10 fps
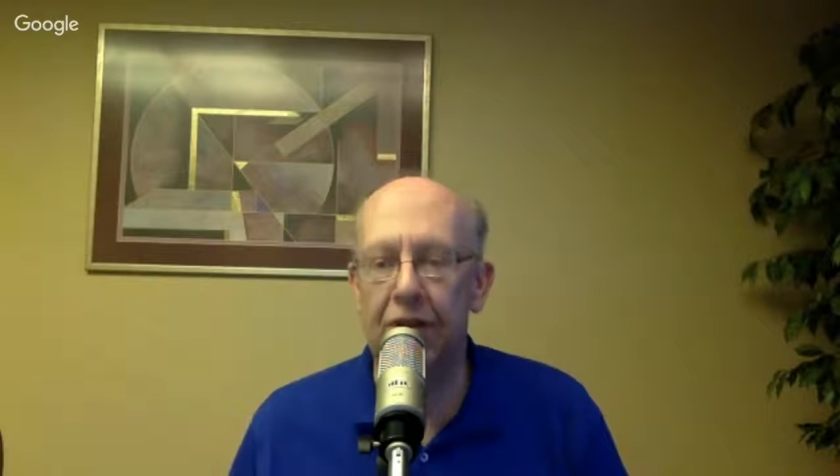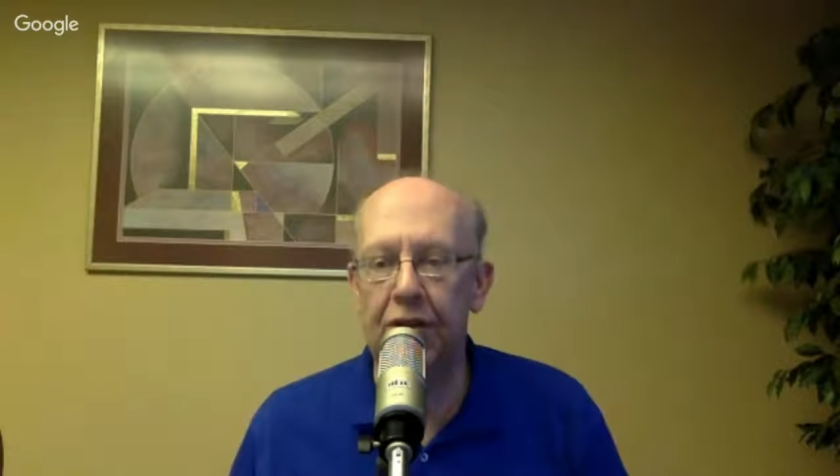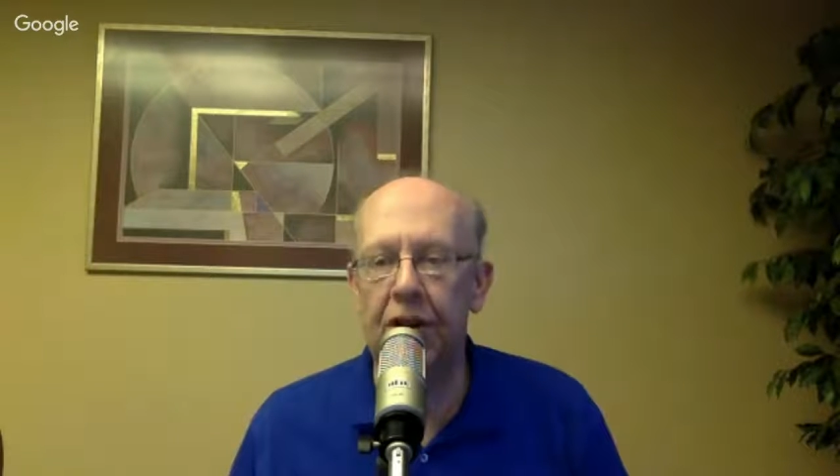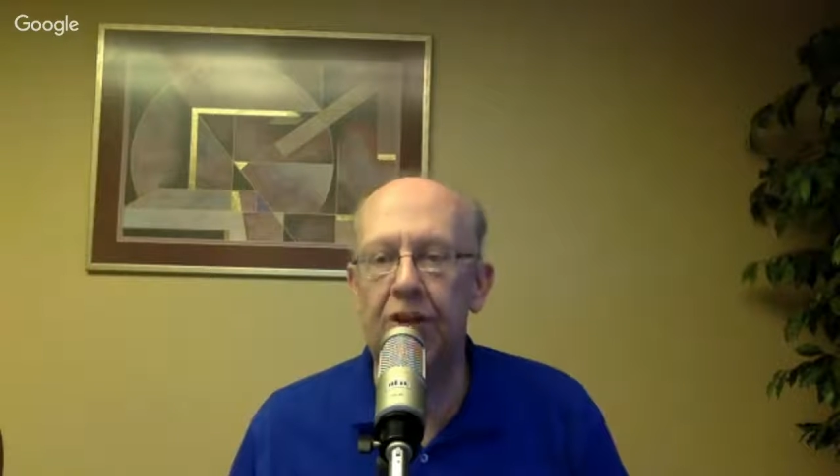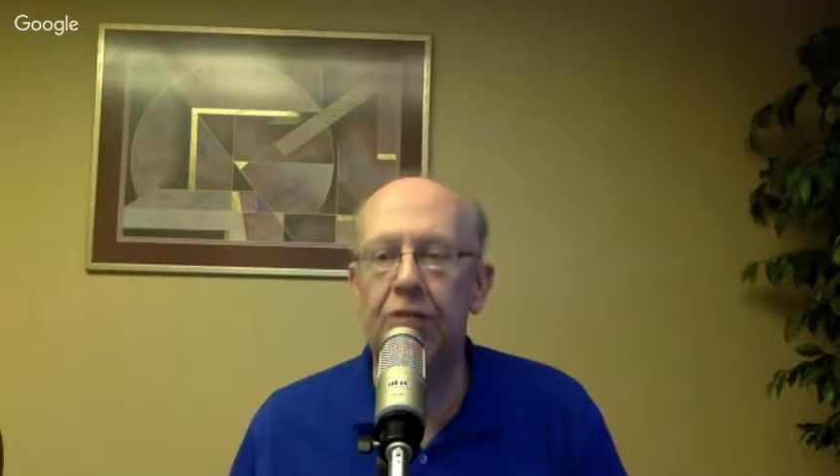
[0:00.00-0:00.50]

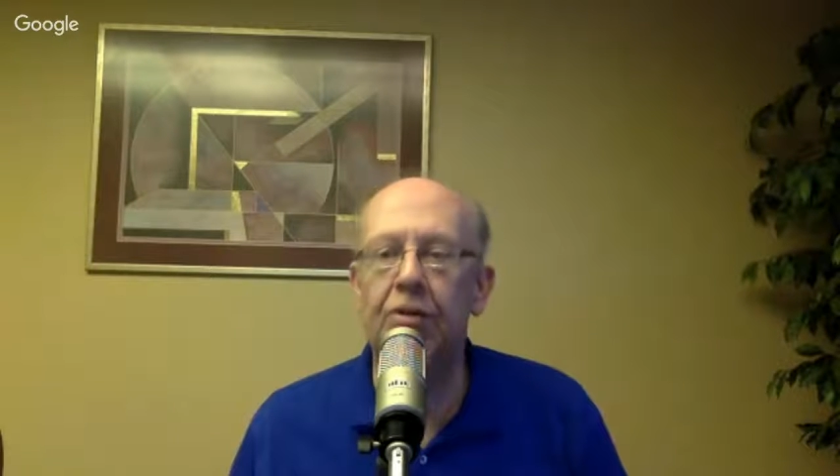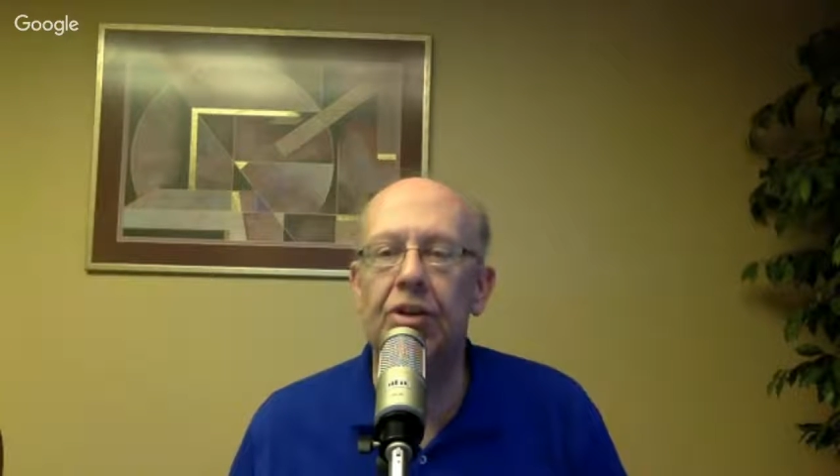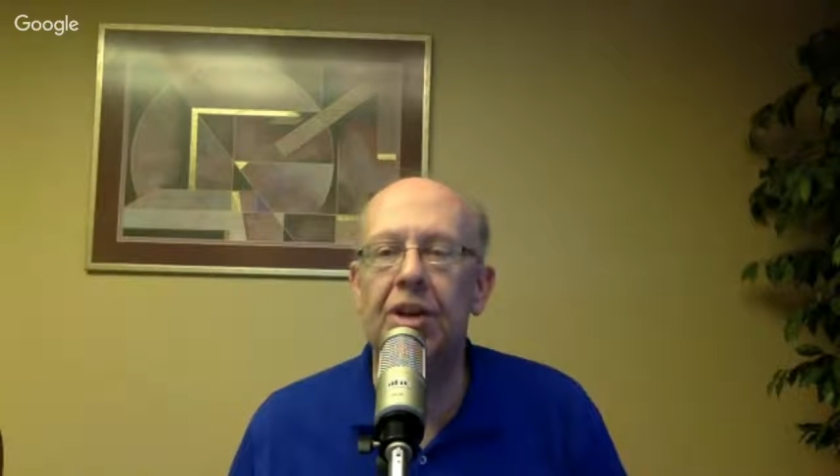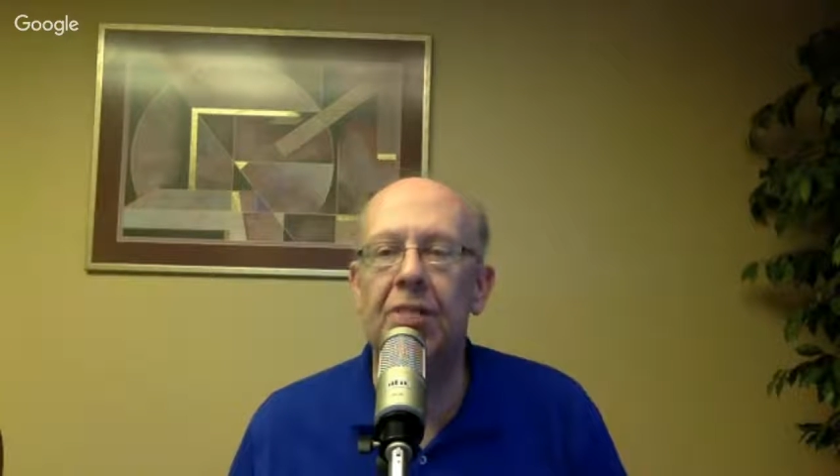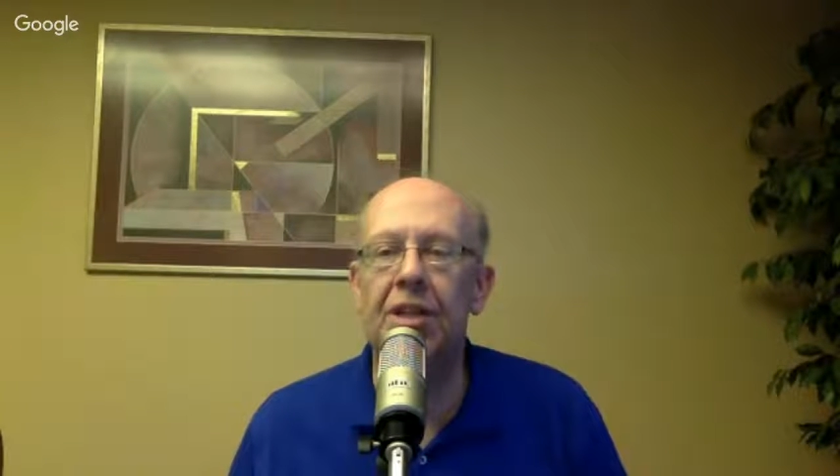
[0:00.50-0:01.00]
changes we're going
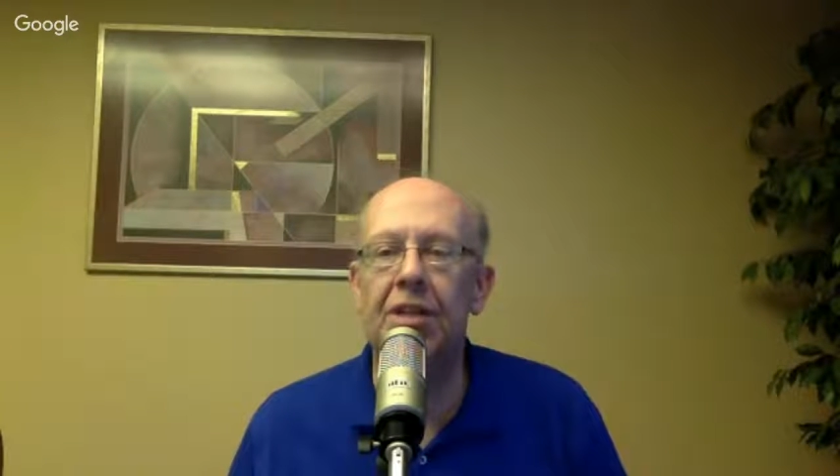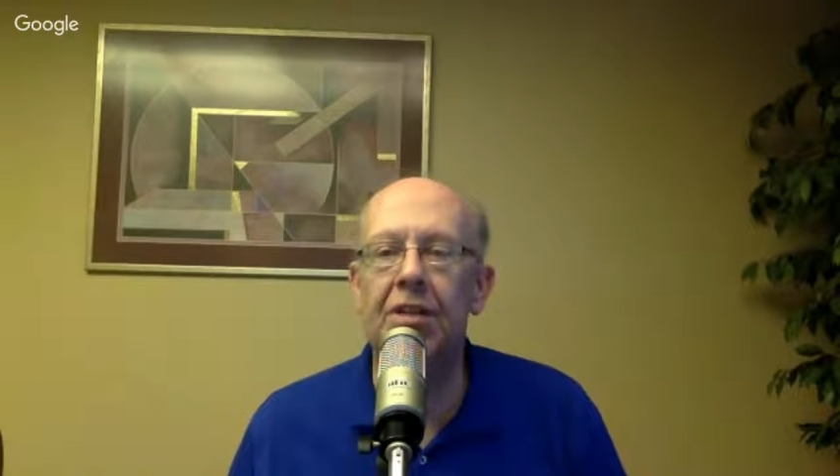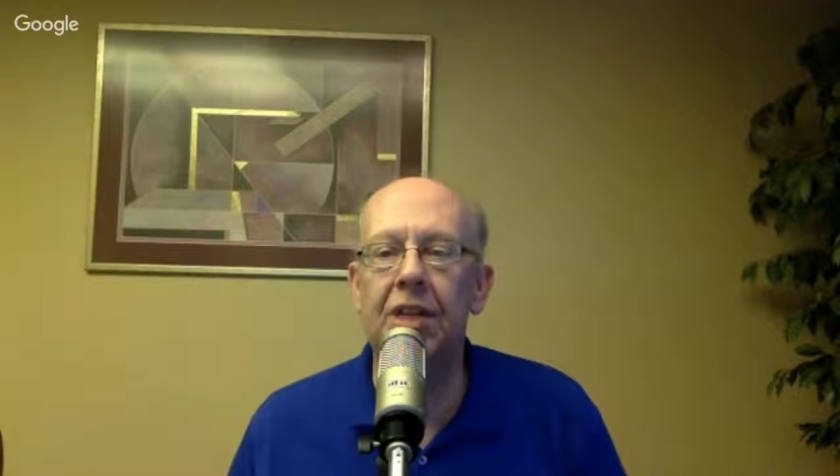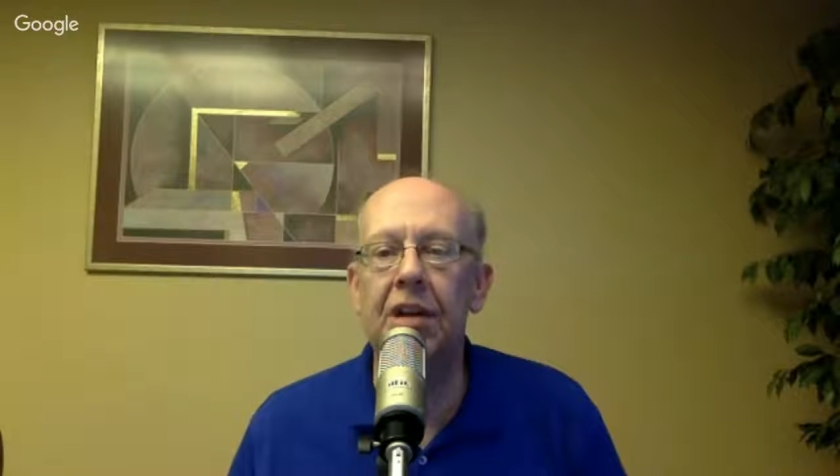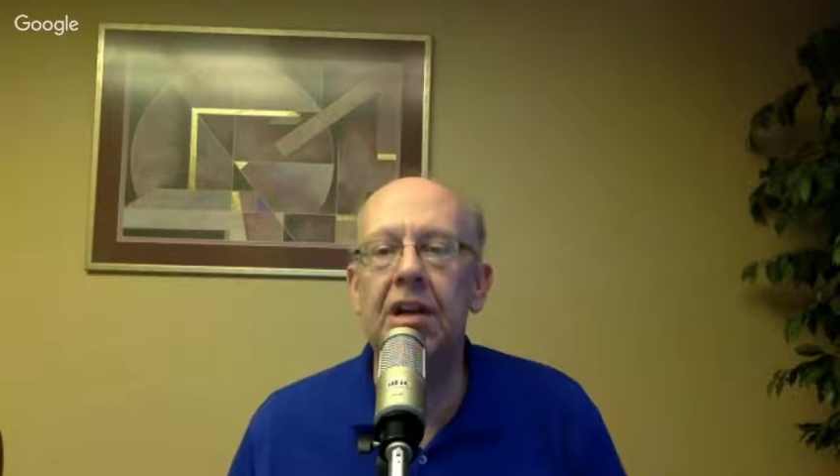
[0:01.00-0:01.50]
to come into
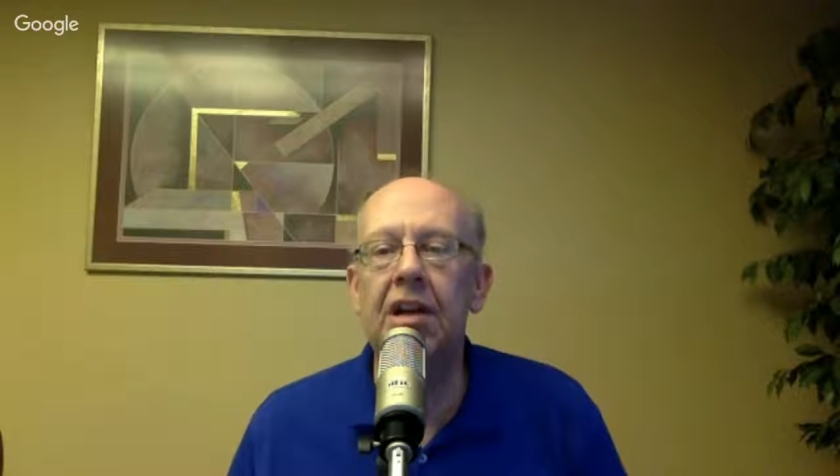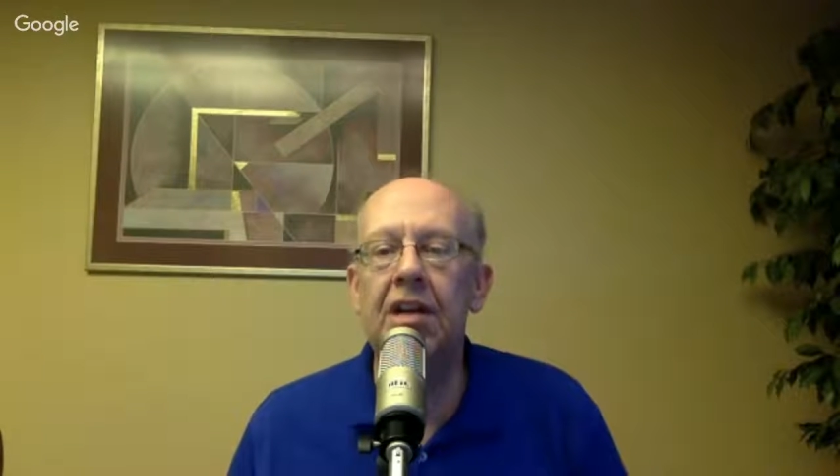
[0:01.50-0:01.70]
there.